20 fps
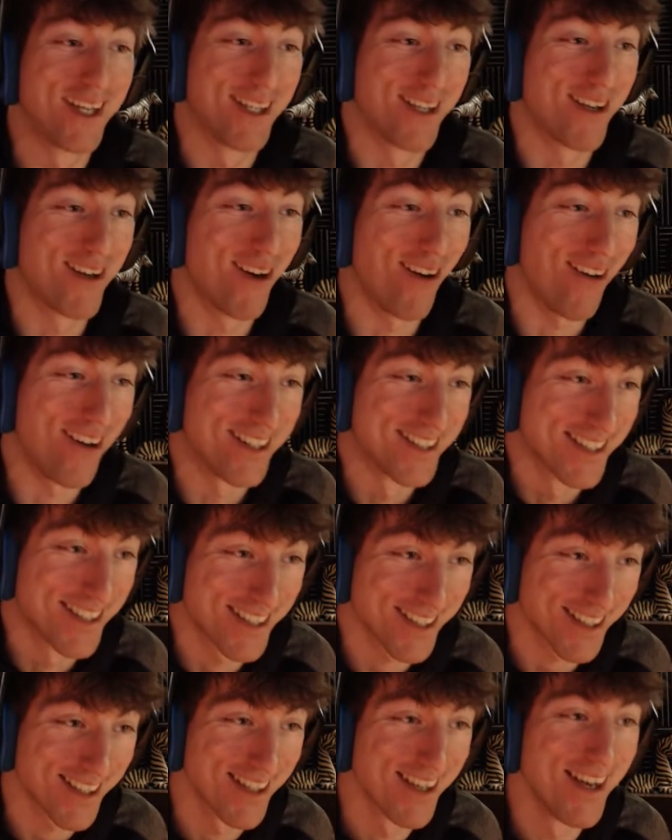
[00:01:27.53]
God.
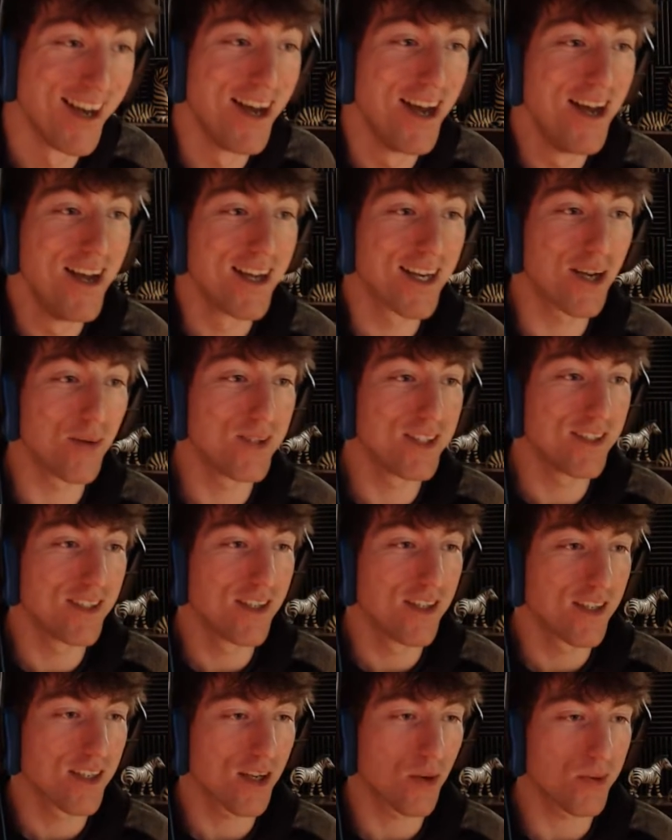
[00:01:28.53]
Can we...
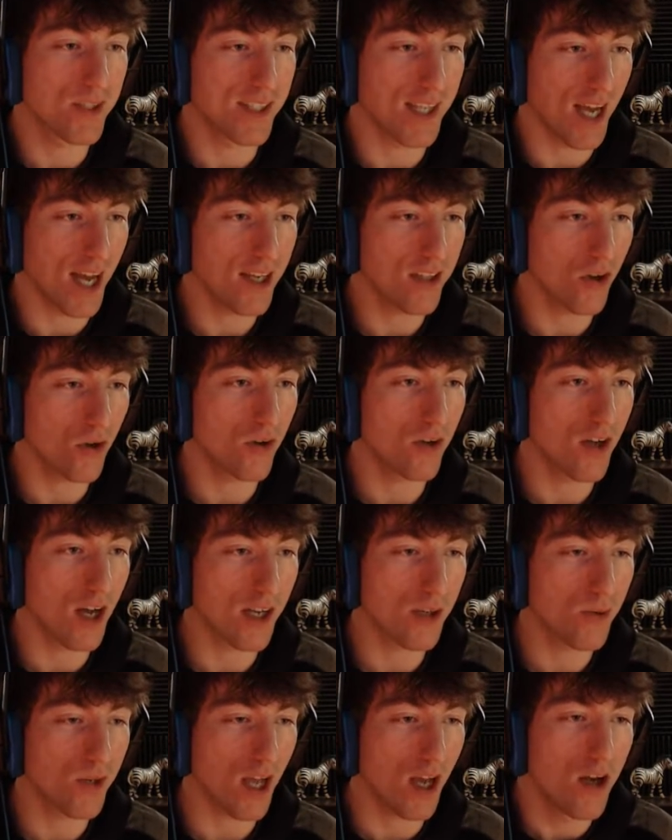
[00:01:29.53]
Can we dash? How
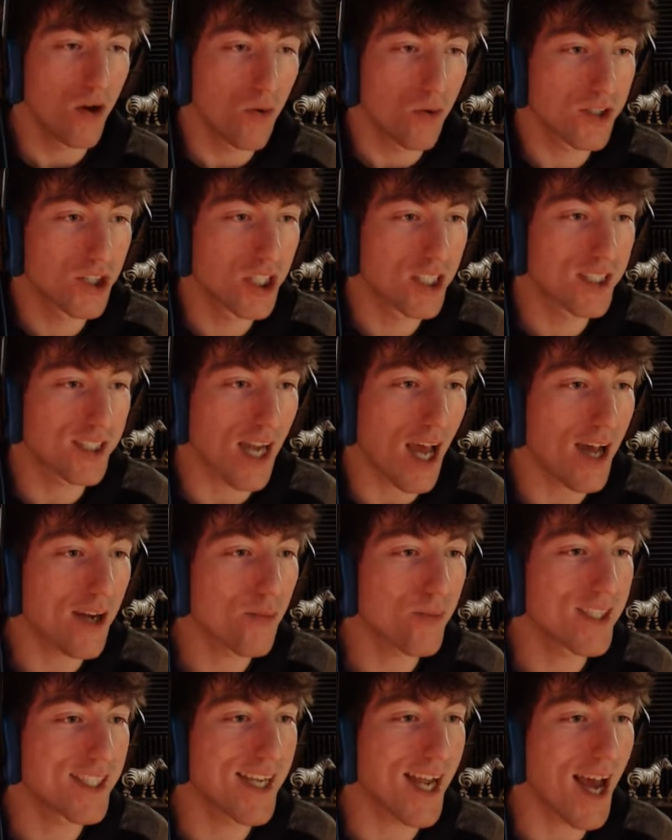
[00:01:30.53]
do we? Oh, how
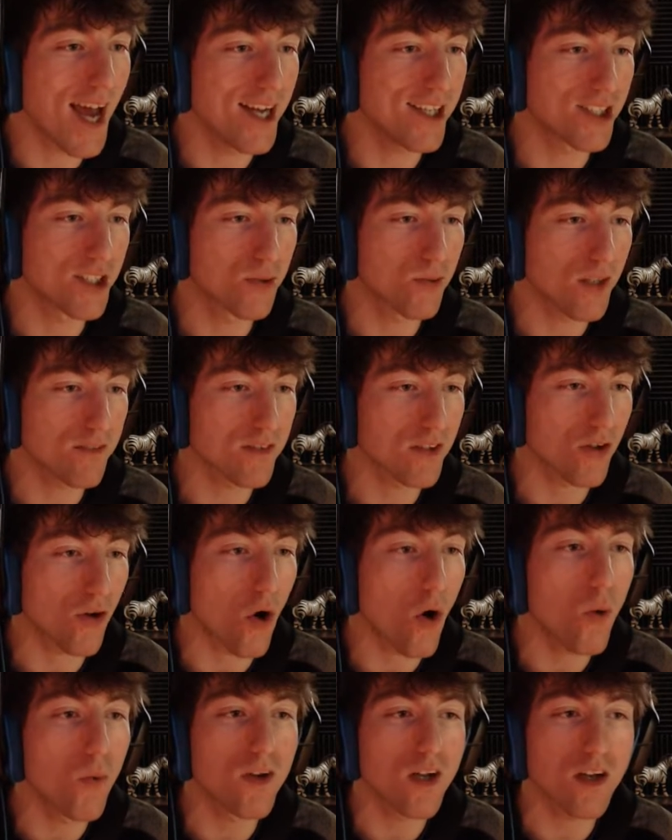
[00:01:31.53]
do we dash? We have to.
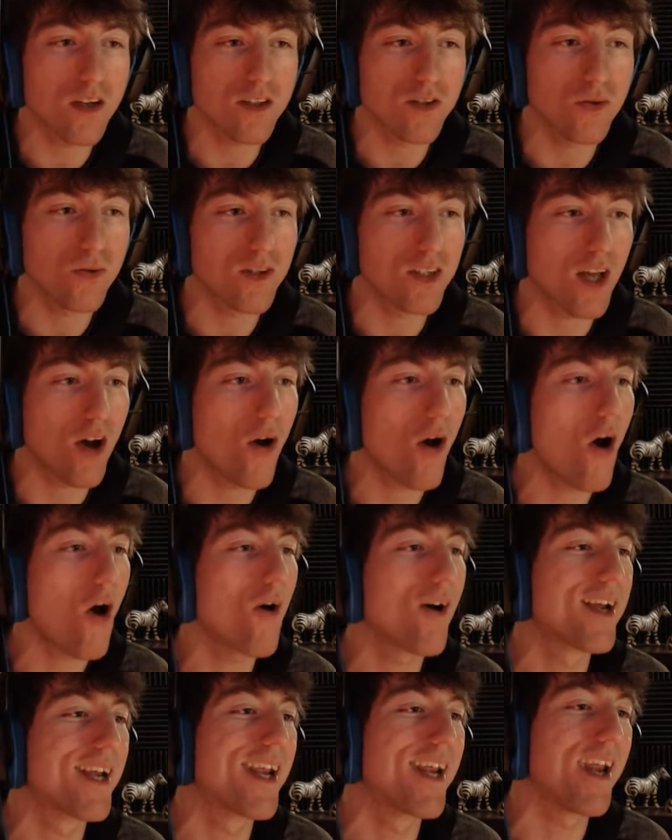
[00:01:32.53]
All we gotta do.
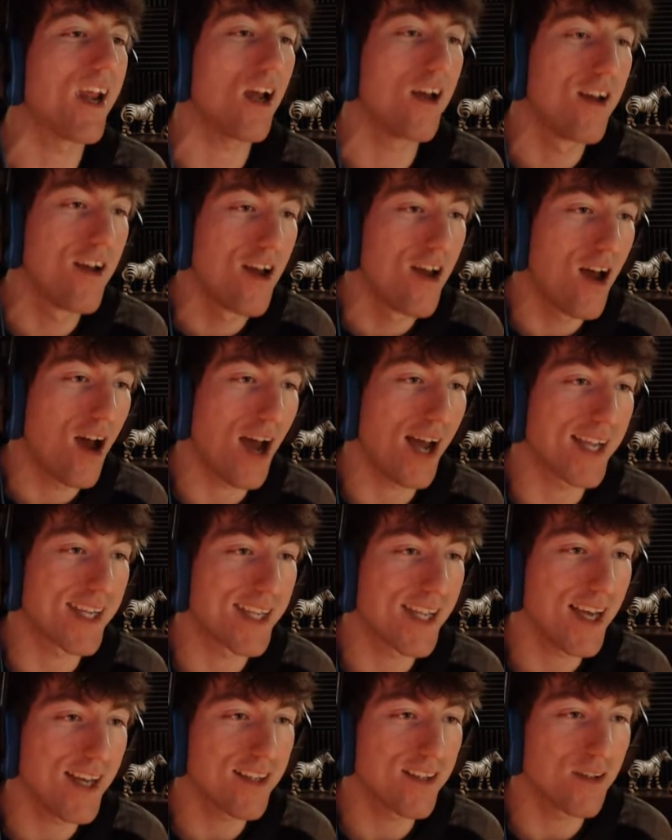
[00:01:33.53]
Oh, I
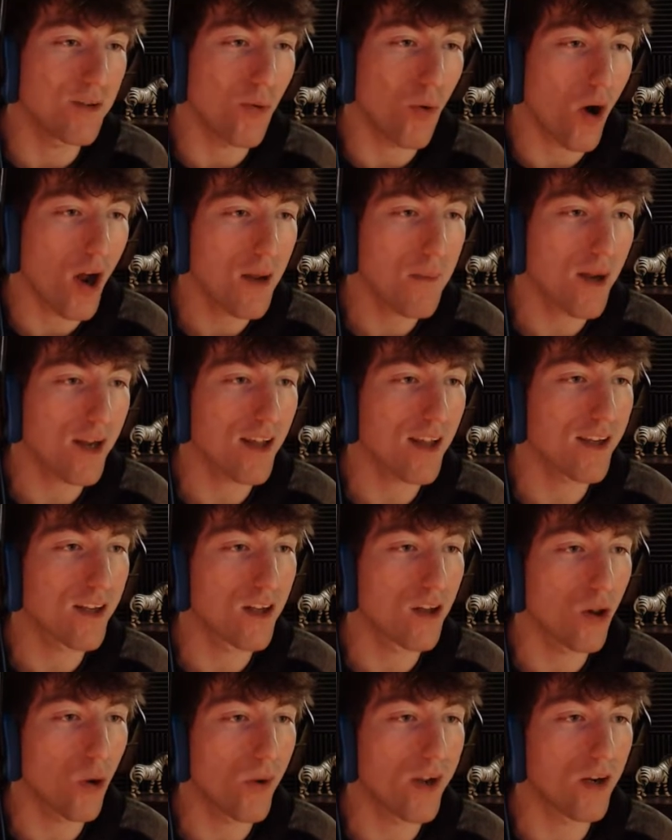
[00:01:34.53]
get it. Why am I like
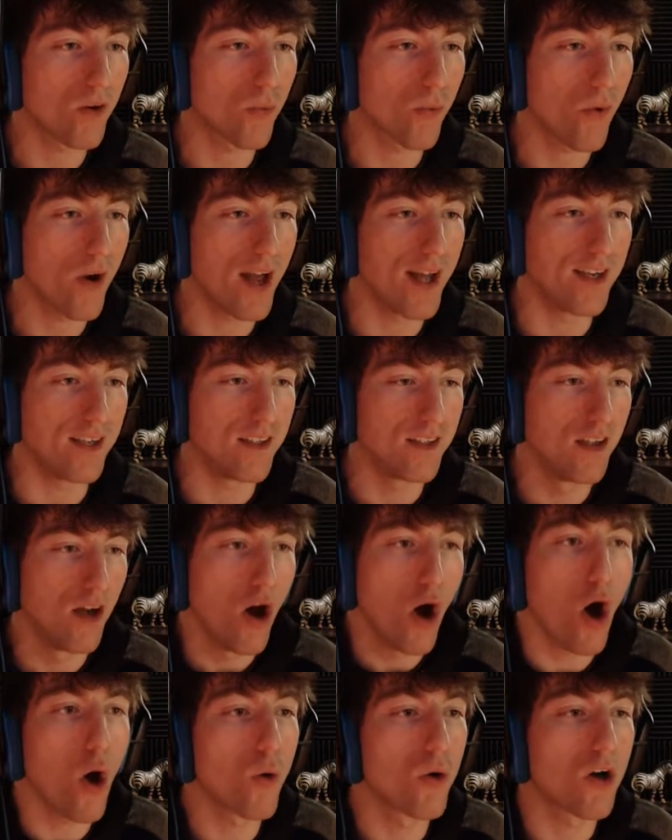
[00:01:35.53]
glowing red?
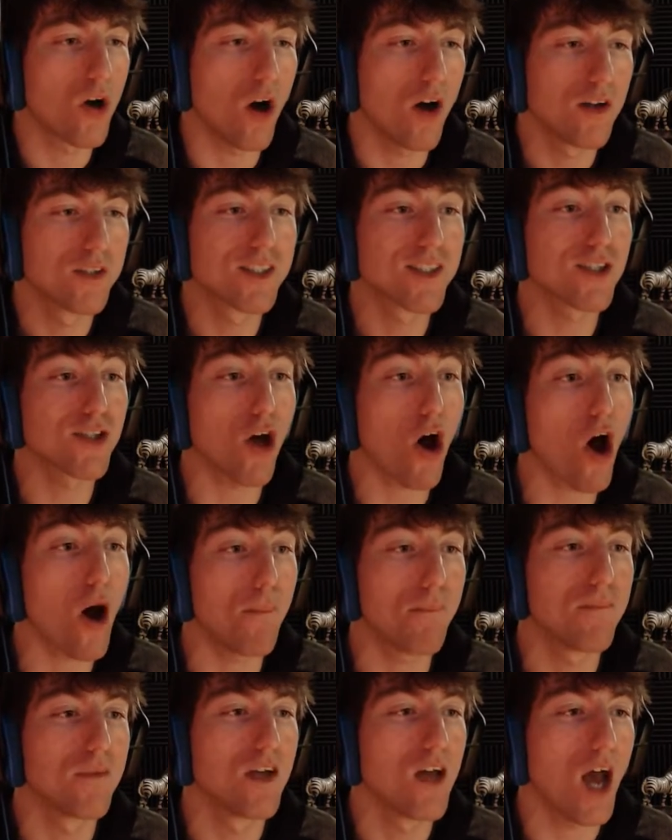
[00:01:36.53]
Oh,
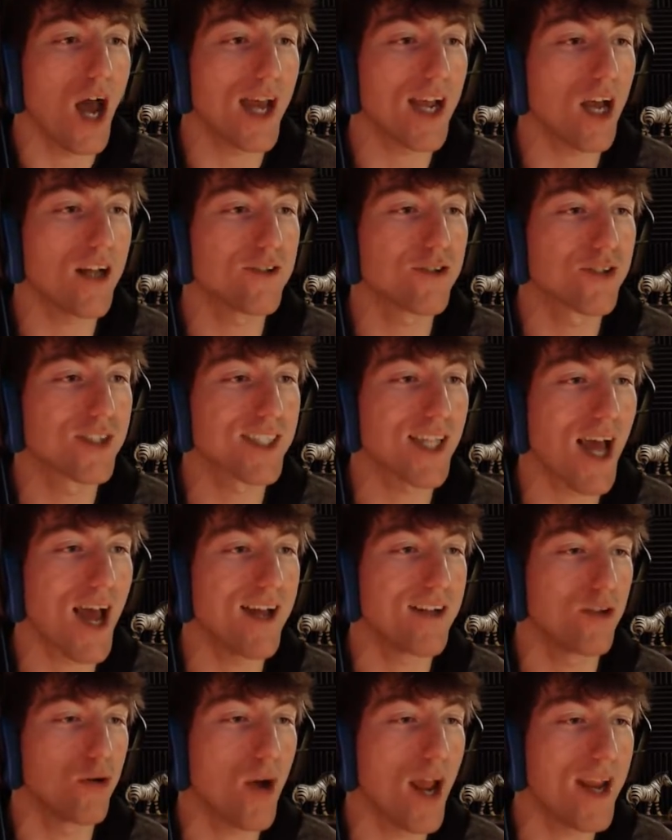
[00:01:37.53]
stop! I
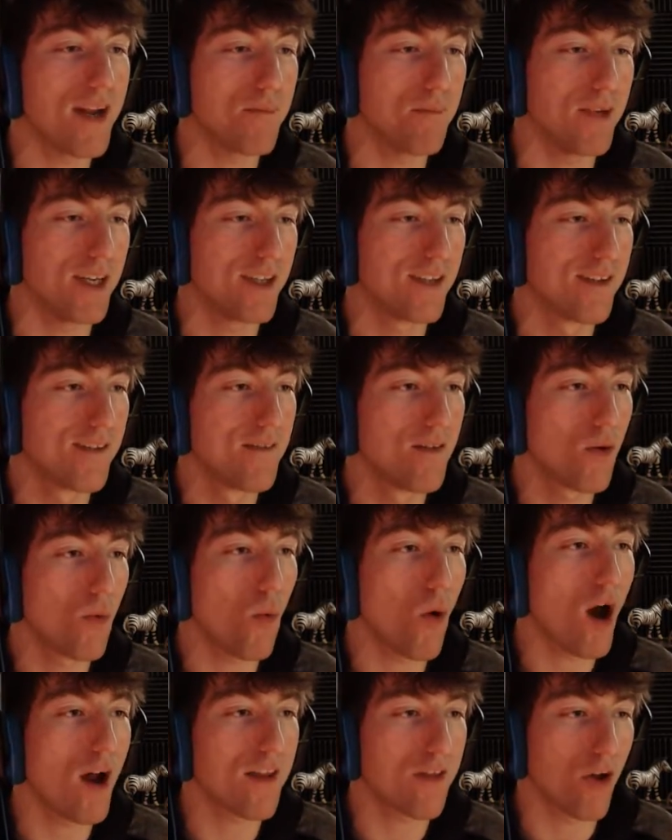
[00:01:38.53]
understand. You hate me.
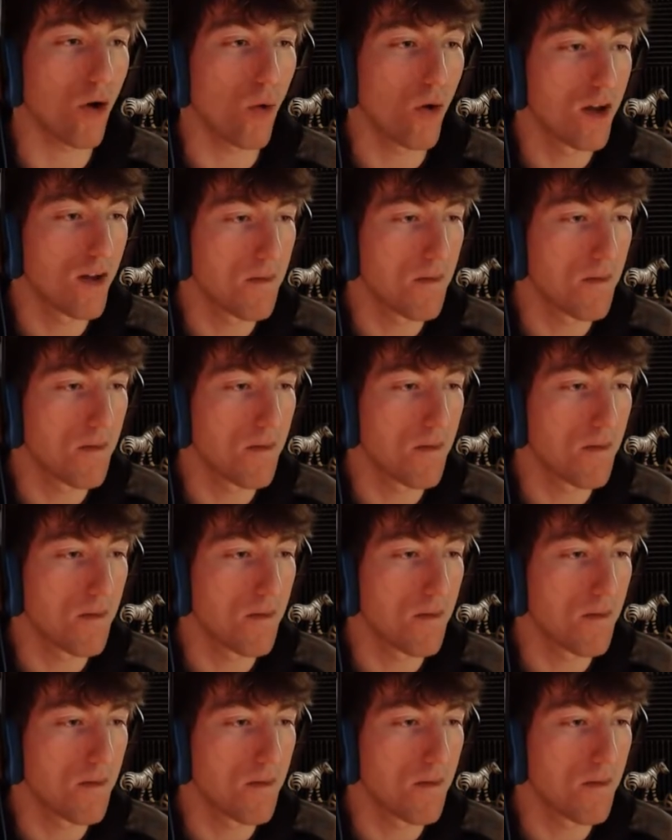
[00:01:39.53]
Why though?